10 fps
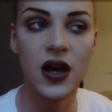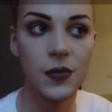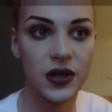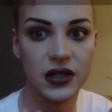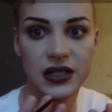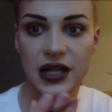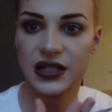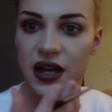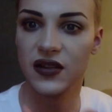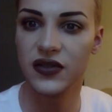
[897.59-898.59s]
because that's
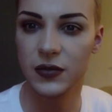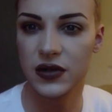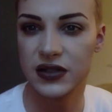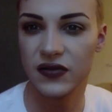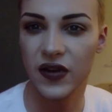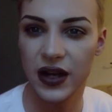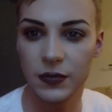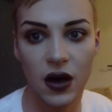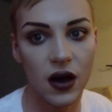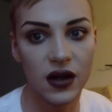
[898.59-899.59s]
kind of the most defined
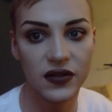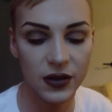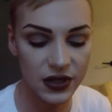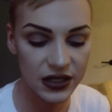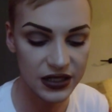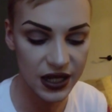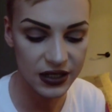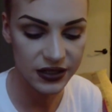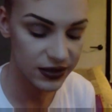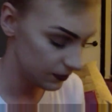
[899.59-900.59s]
part, if that makes
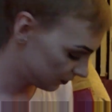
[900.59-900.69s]
sense.